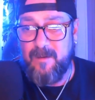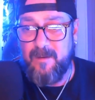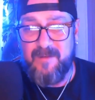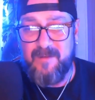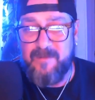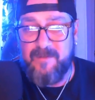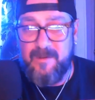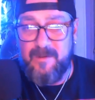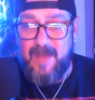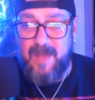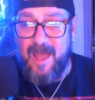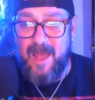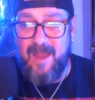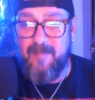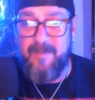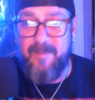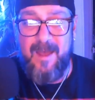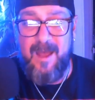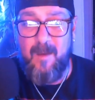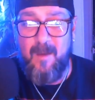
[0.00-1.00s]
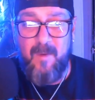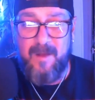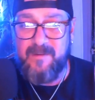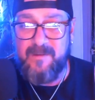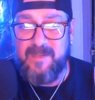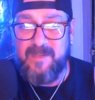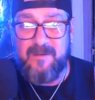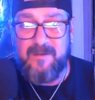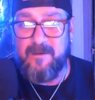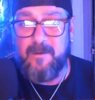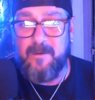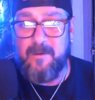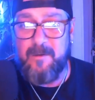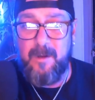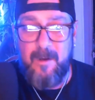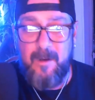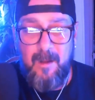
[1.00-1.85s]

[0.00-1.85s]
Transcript: What's this guy about? What's he doing?